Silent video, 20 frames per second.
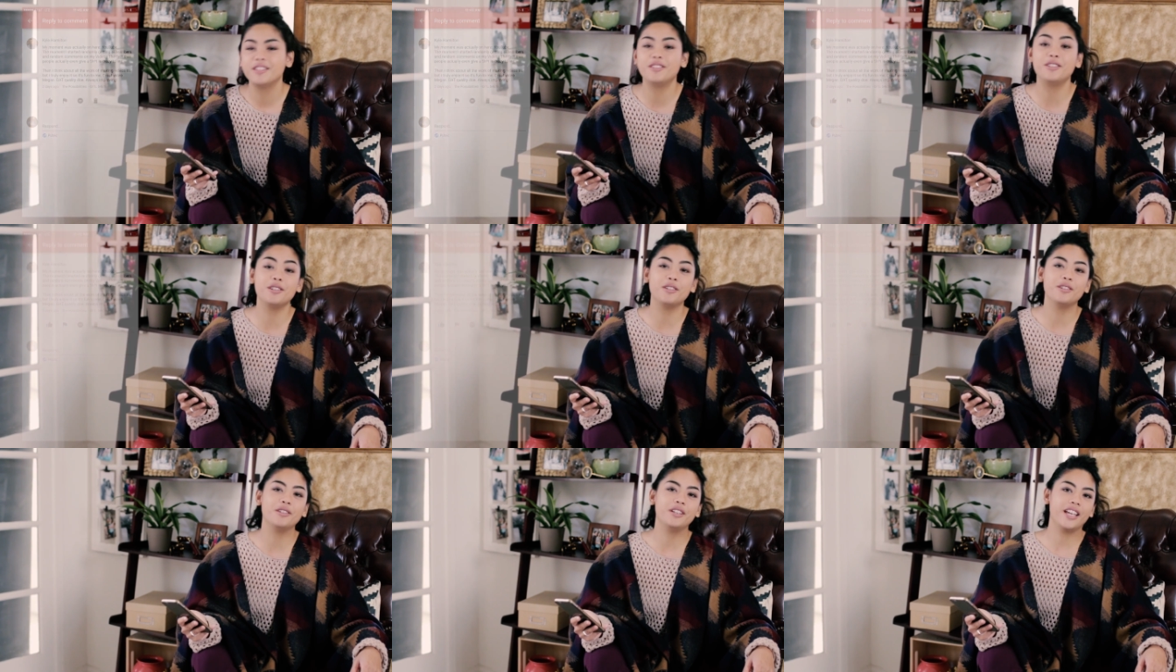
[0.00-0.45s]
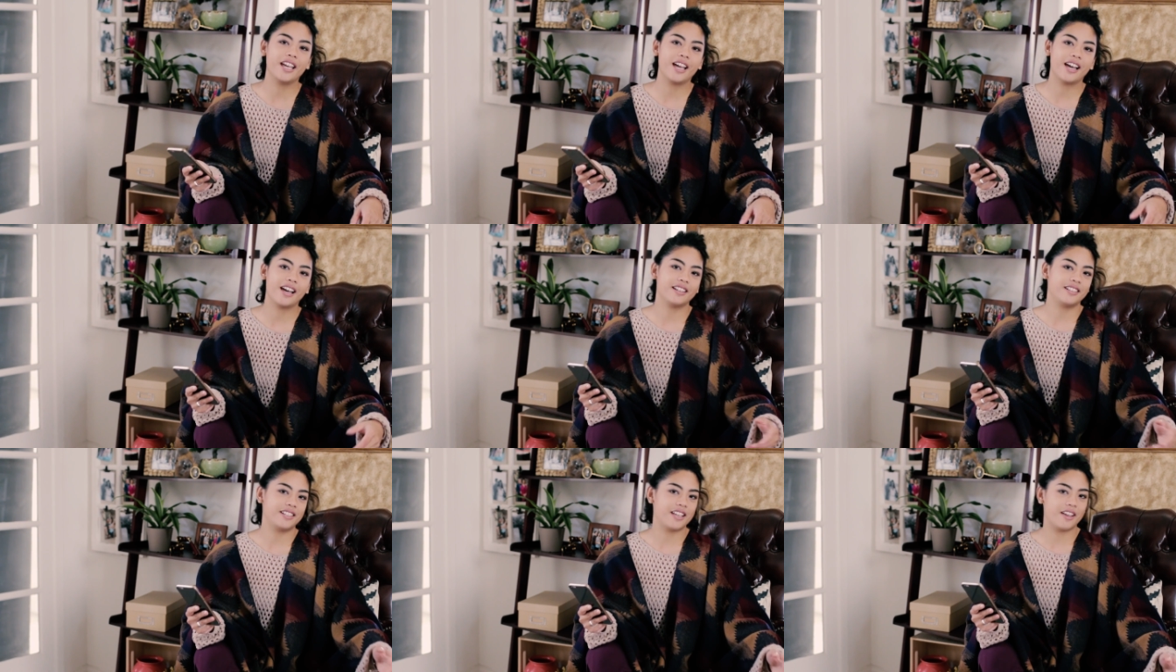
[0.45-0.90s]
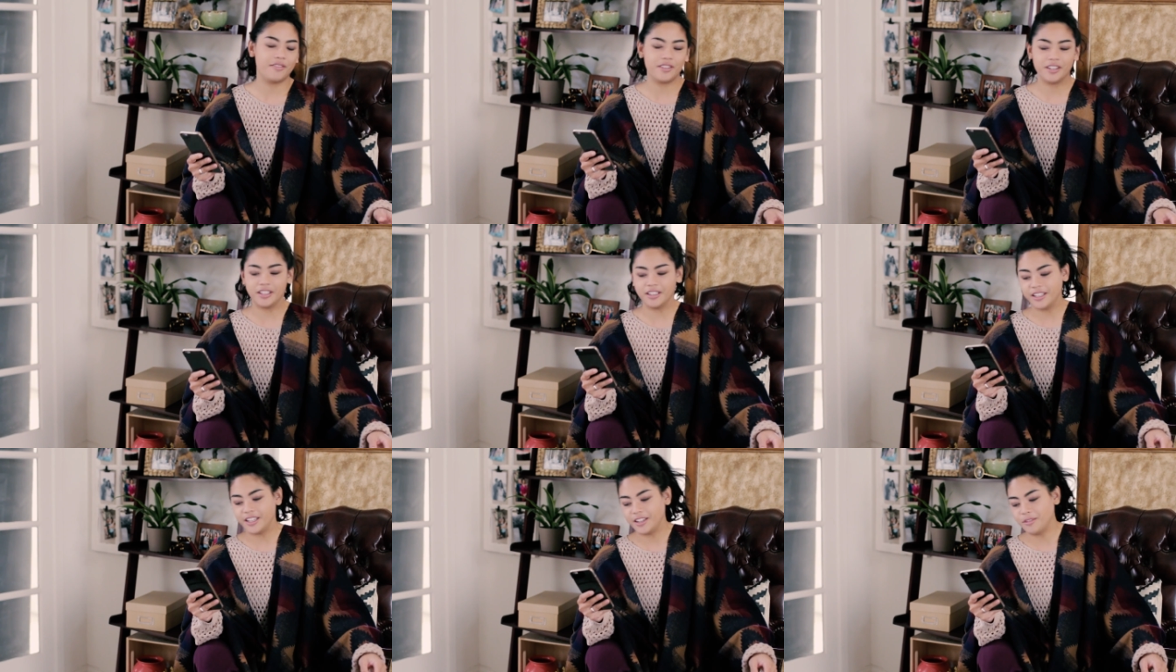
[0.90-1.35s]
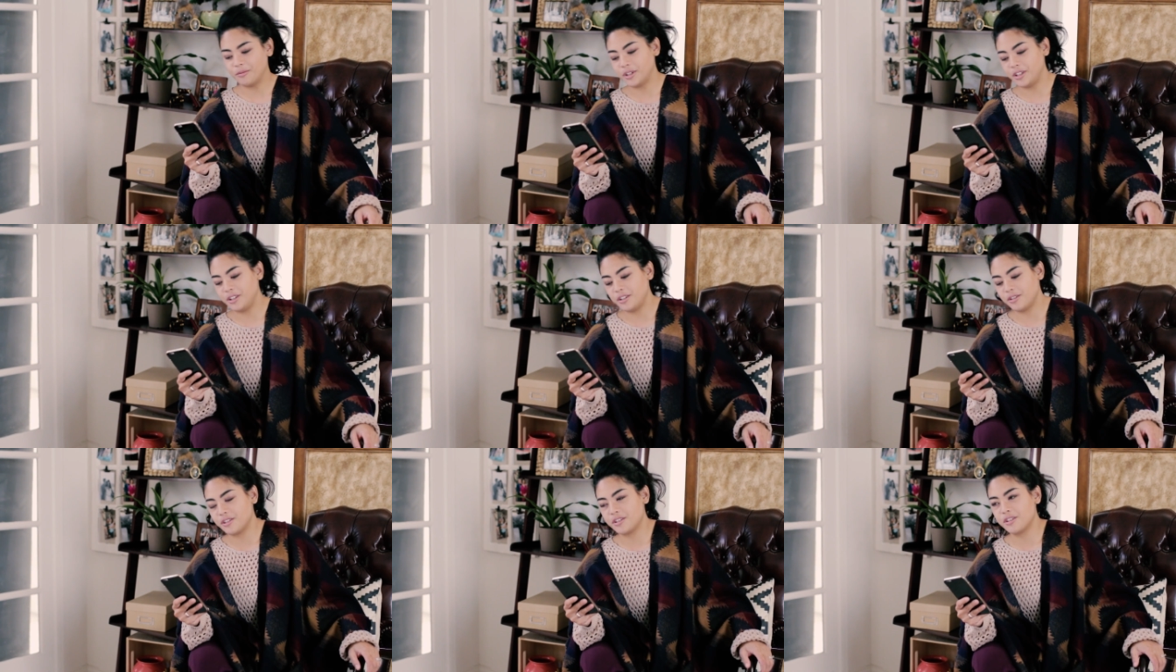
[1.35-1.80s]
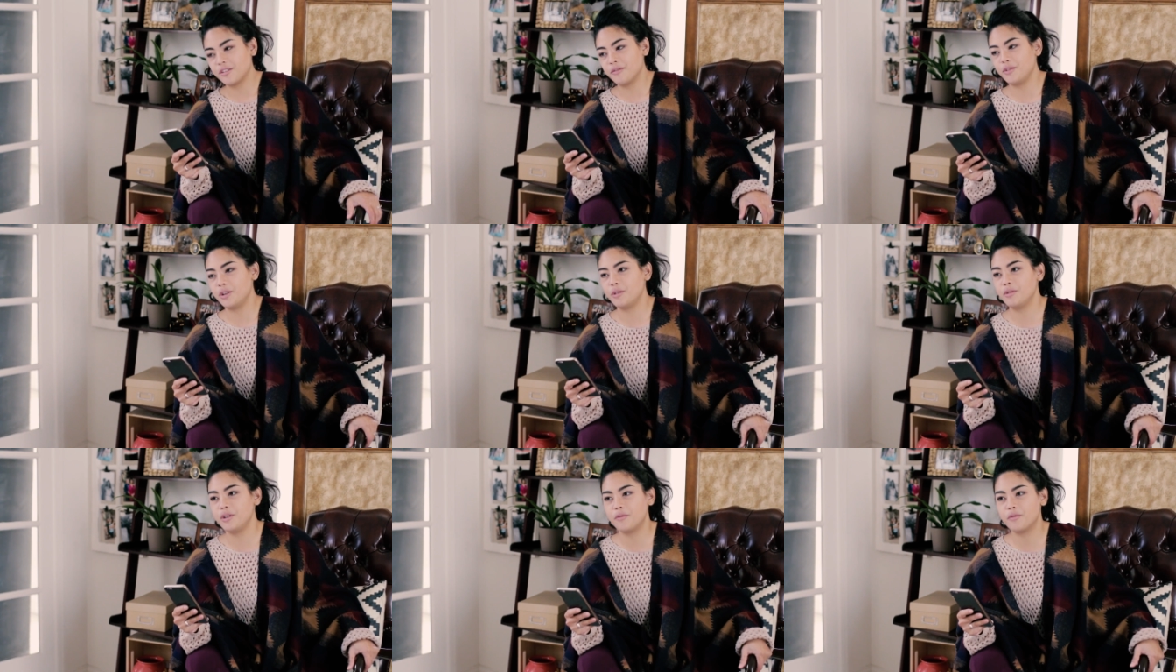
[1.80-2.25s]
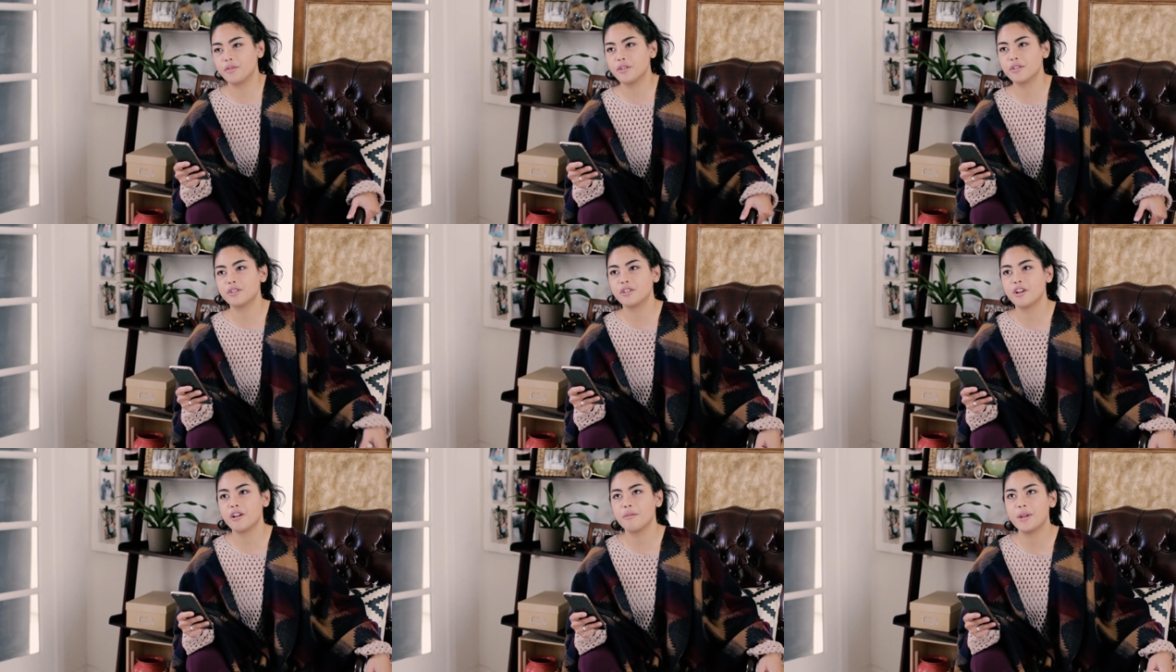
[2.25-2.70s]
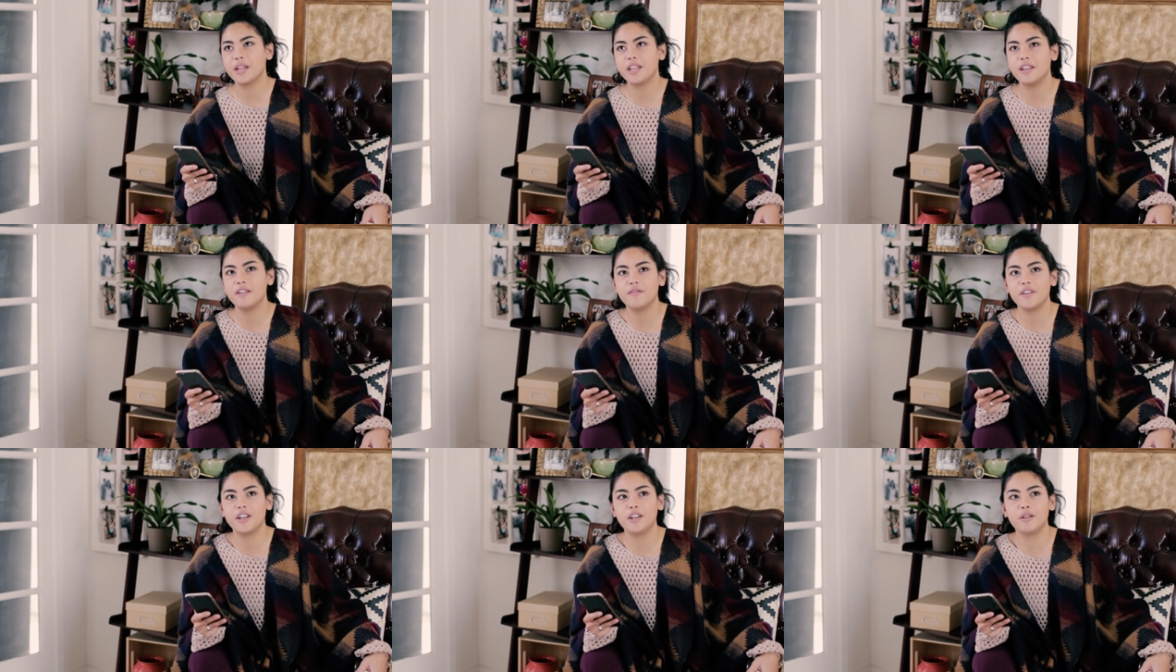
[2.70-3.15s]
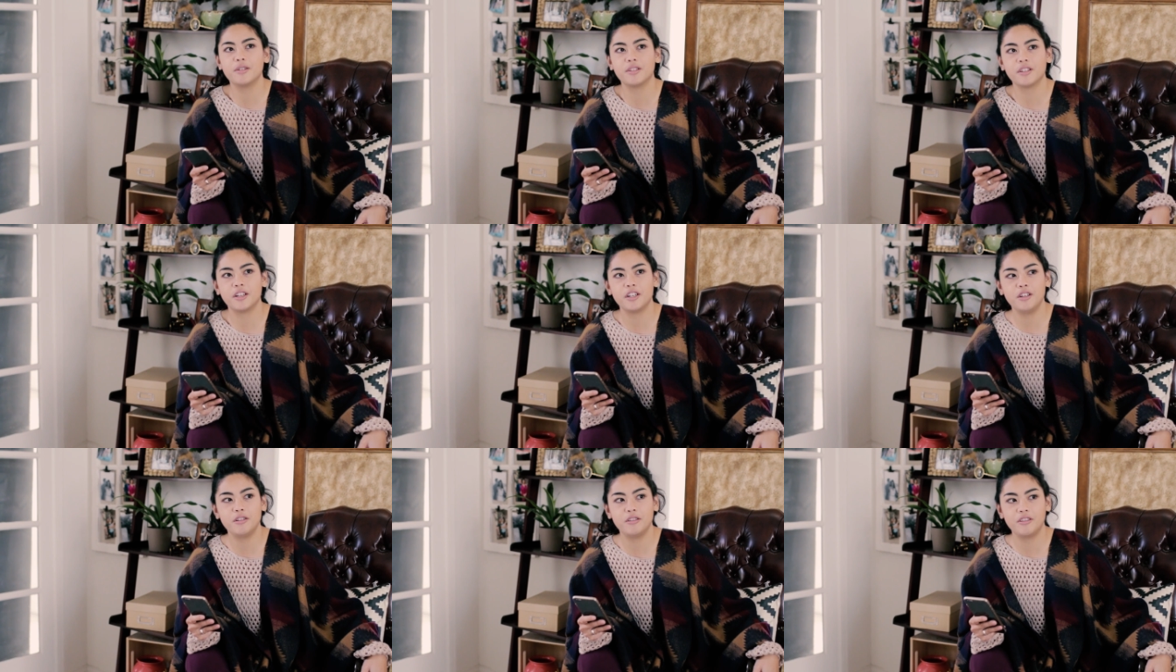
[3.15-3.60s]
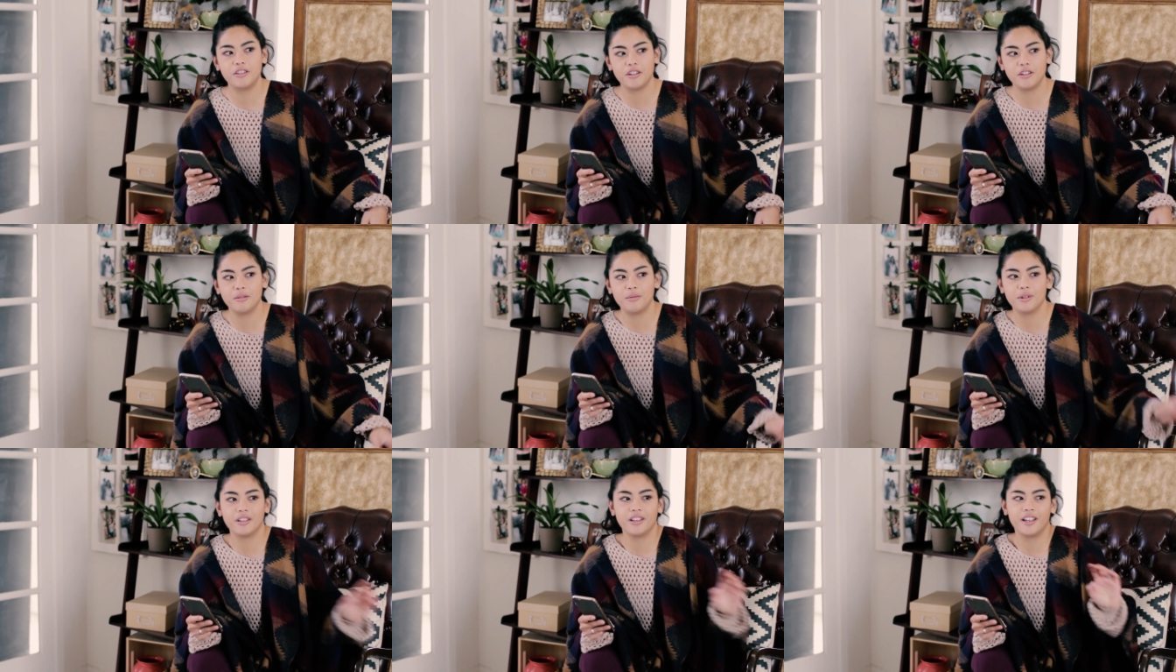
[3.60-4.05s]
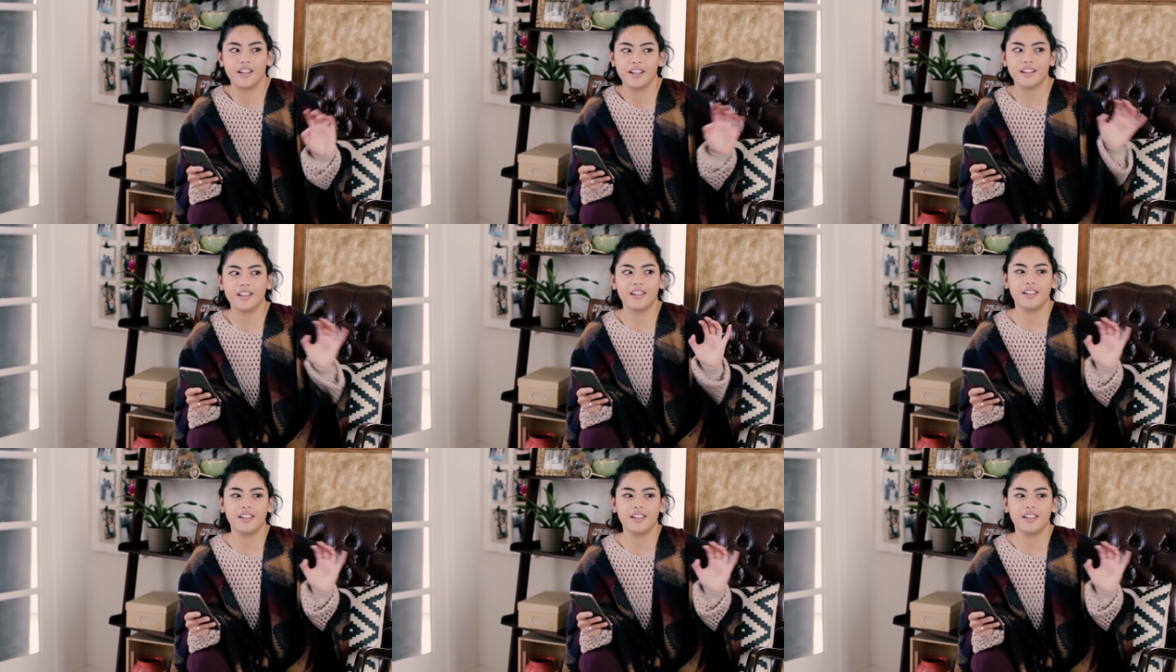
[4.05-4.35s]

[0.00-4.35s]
Dude, yeah, definitely. When you first start making videos on YouTube, you're like,